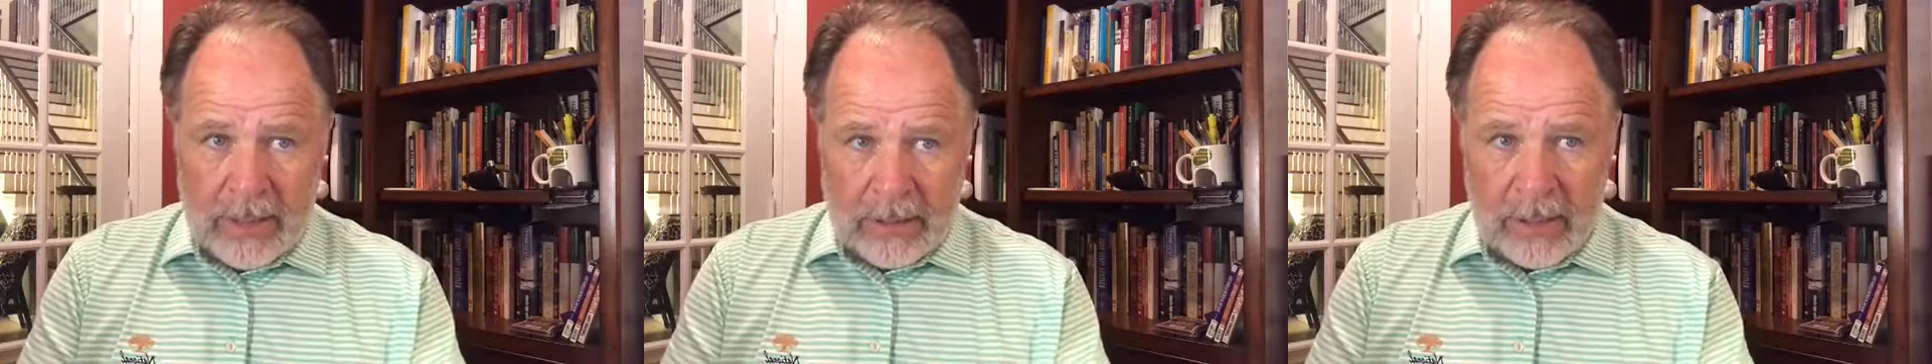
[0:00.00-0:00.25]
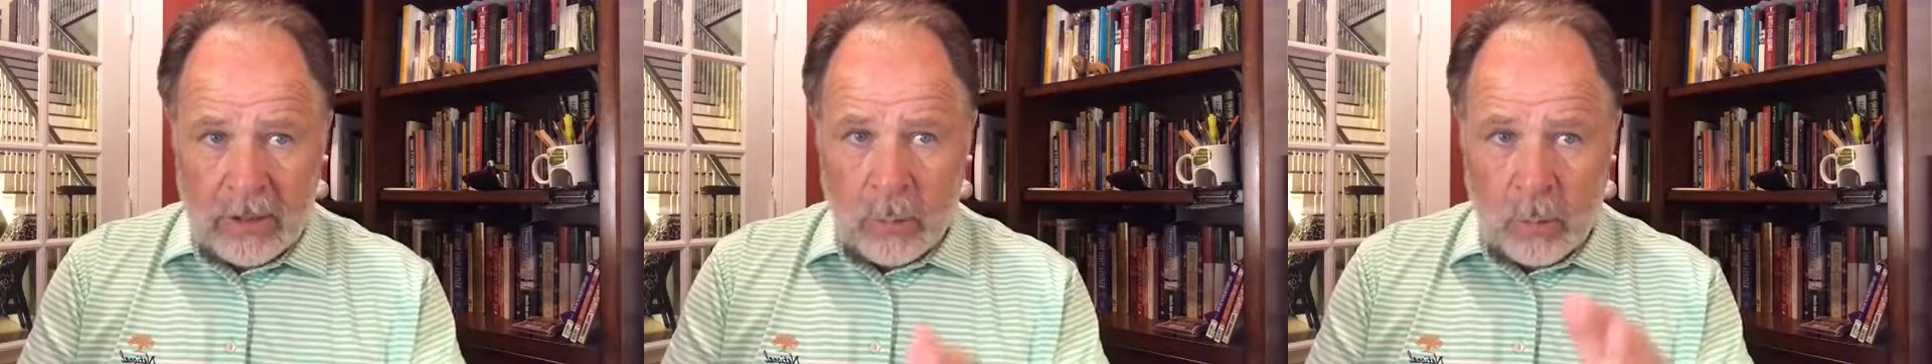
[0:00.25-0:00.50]

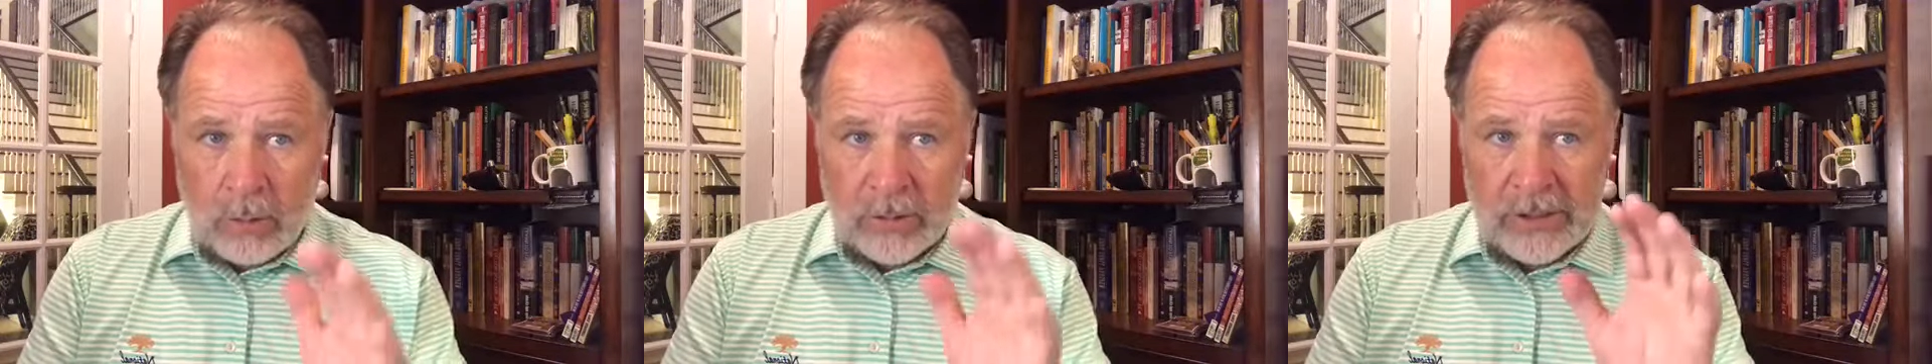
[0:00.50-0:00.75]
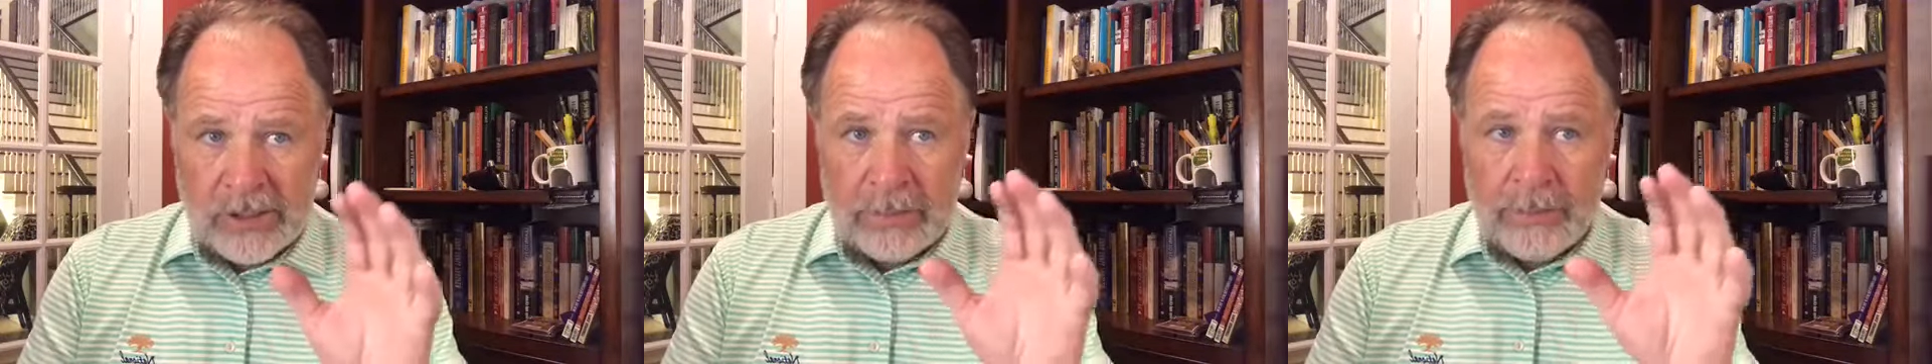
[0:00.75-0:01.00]
In other
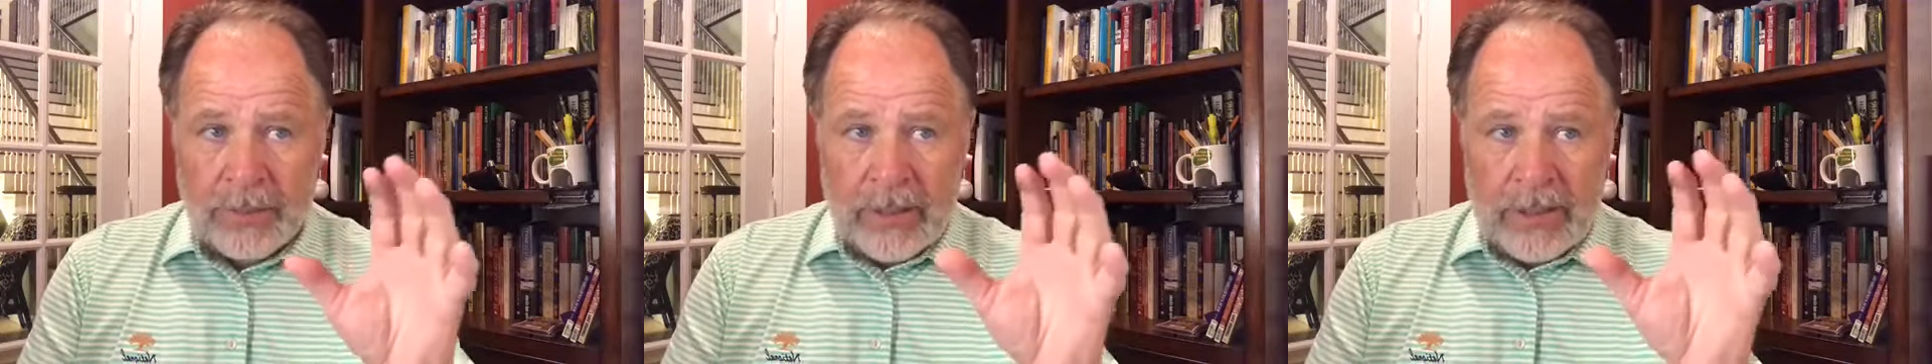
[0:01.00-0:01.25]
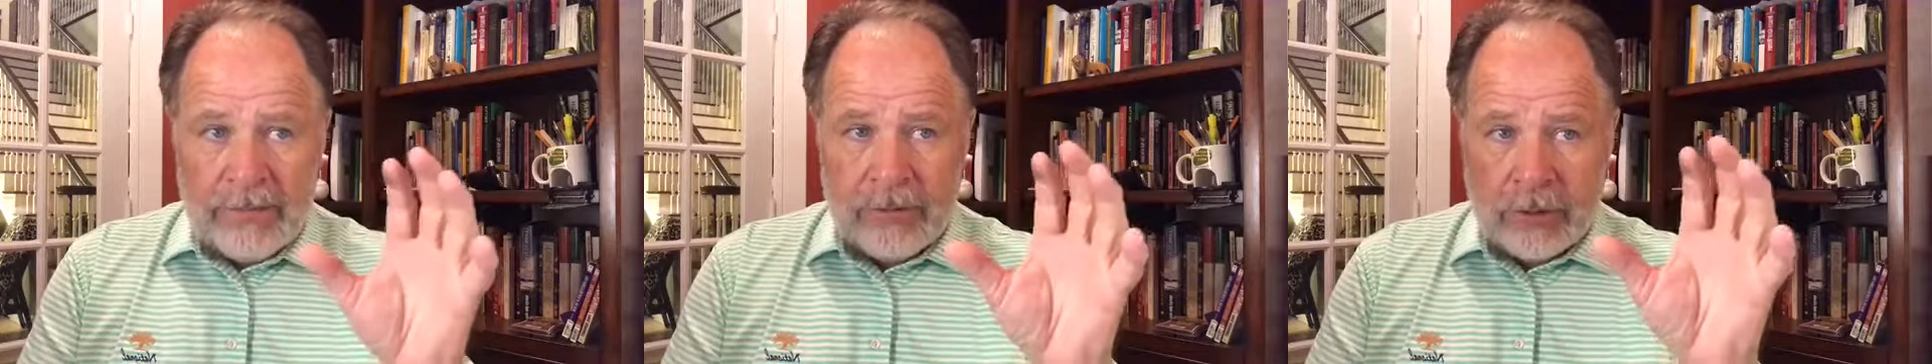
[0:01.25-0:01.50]
words,
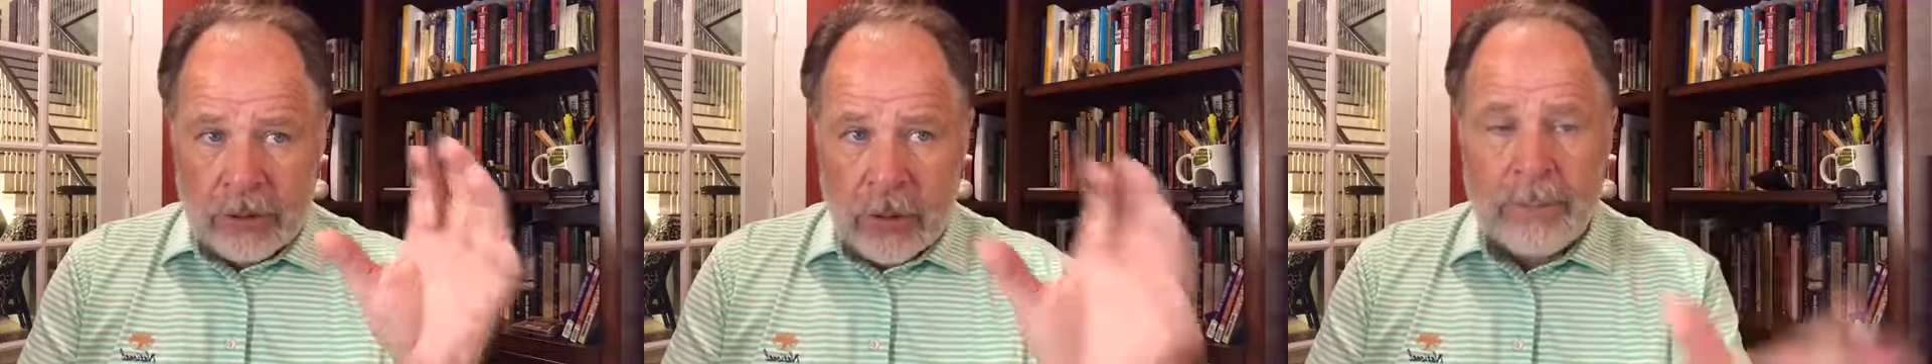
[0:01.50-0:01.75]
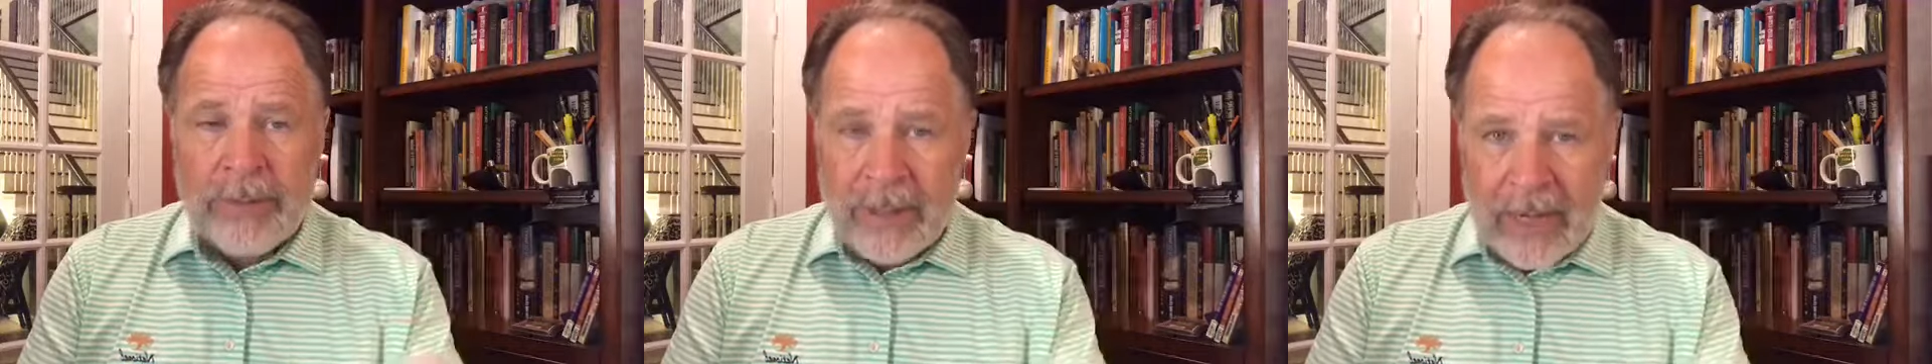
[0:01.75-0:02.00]
if there's going
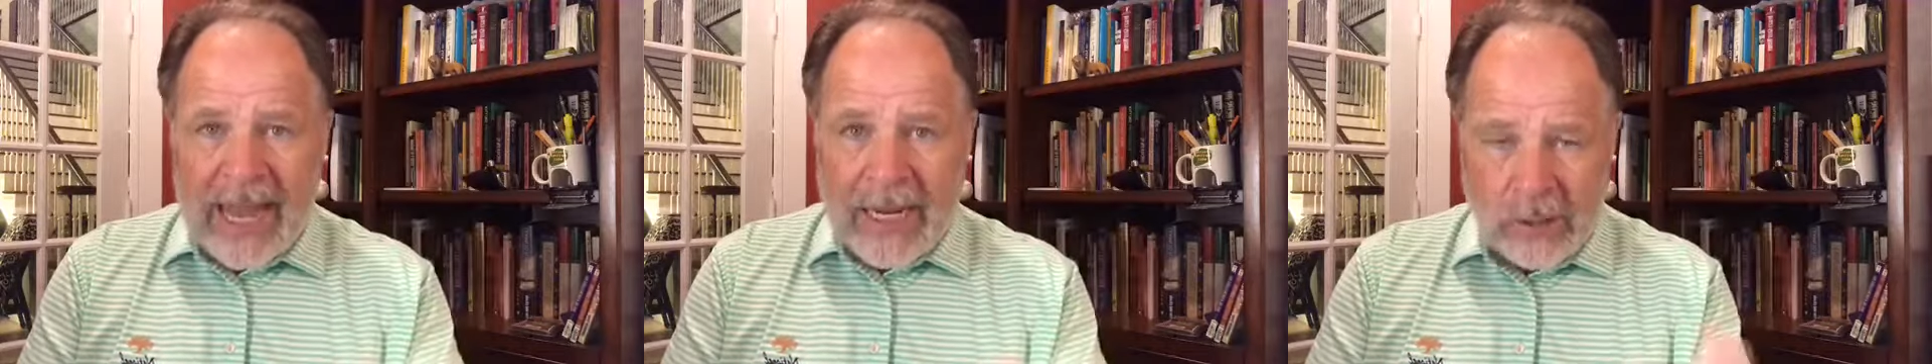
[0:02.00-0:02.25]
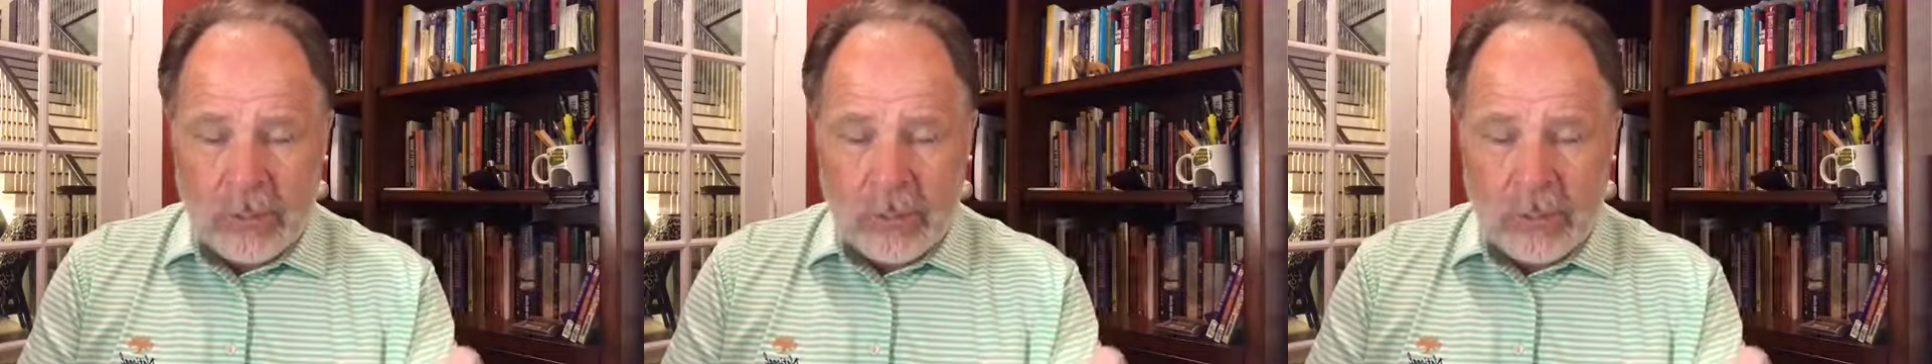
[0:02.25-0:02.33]
to be a last